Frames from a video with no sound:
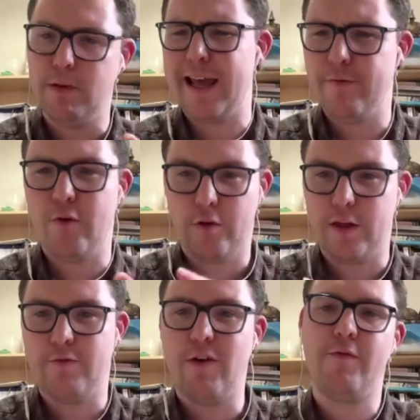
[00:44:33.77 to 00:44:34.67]
late
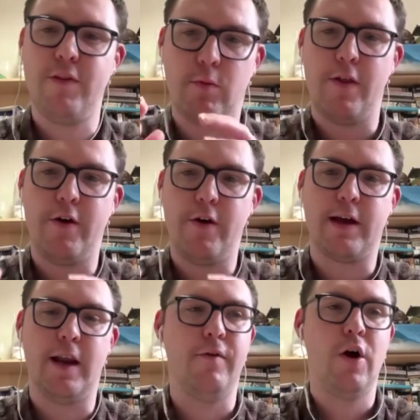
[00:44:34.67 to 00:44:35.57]
40s, 50s, where there
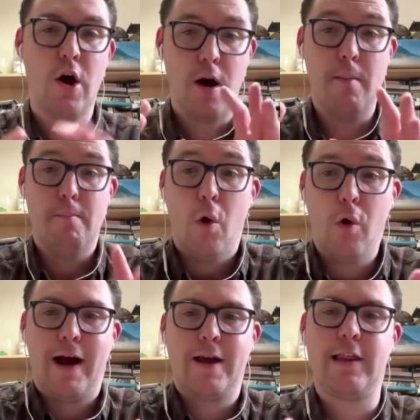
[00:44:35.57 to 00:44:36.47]
is kind of
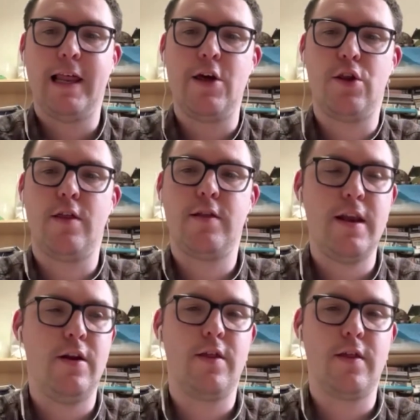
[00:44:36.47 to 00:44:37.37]
more isolationist
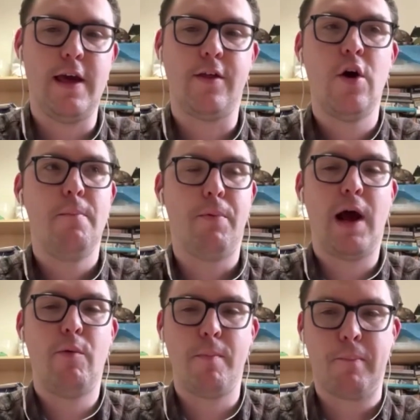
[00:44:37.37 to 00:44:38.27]
tendencies.
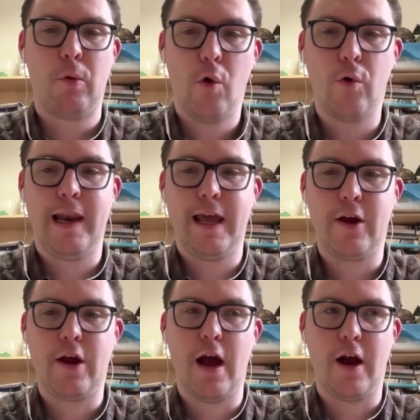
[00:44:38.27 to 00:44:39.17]
But I would
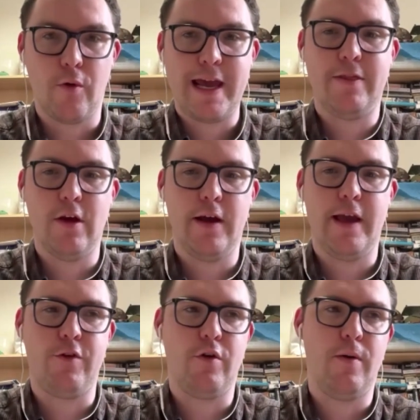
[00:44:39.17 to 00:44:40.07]
broadly agree
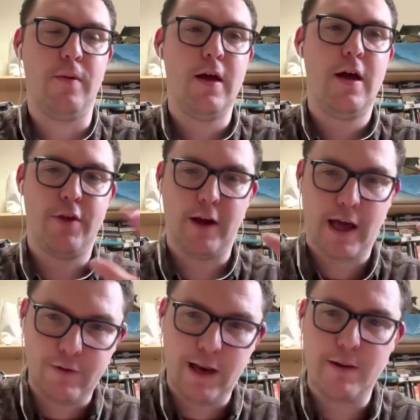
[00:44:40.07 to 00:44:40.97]
that if you're the
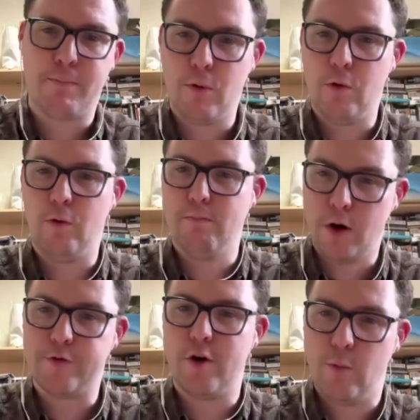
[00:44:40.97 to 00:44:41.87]
kind of liberal,
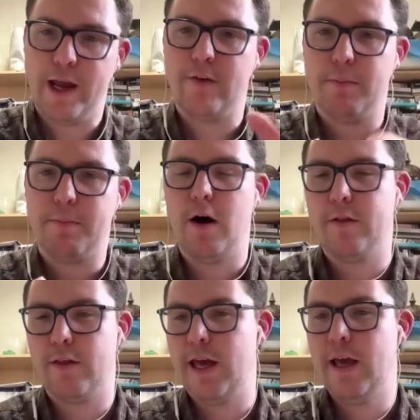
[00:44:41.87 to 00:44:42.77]
moderate wing of the
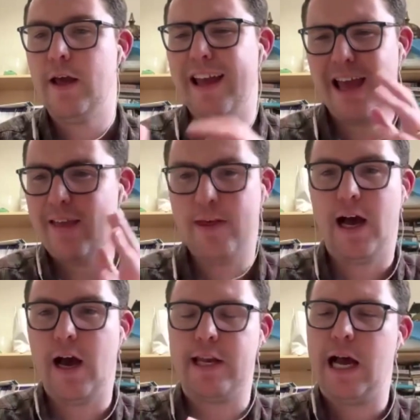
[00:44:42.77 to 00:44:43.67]
party in
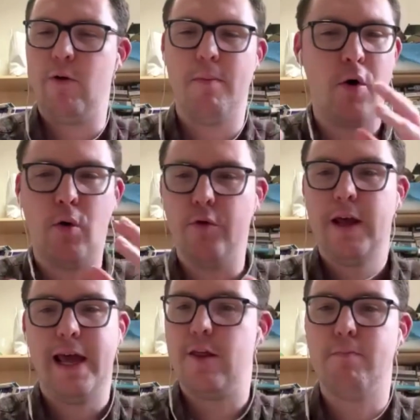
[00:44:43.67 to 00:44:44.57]
the Eisenhower
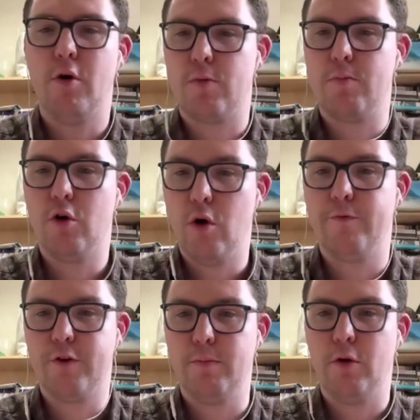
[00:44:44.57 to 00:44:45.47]
mold, is much more
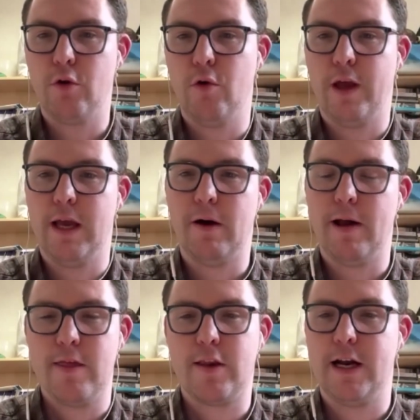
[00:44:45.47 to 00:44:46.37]
comfortable talking
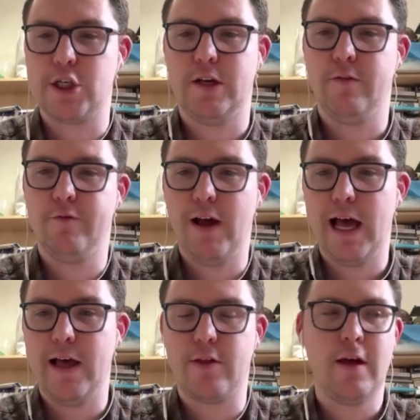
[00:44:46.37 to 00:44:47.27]
about international
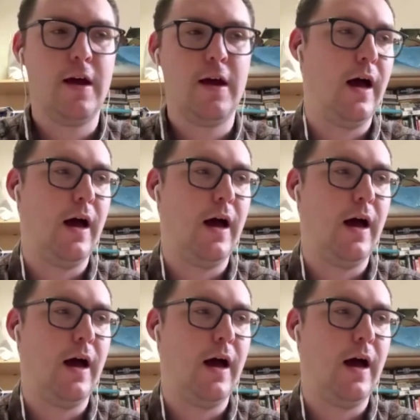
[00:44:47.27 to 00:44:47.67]
affairs.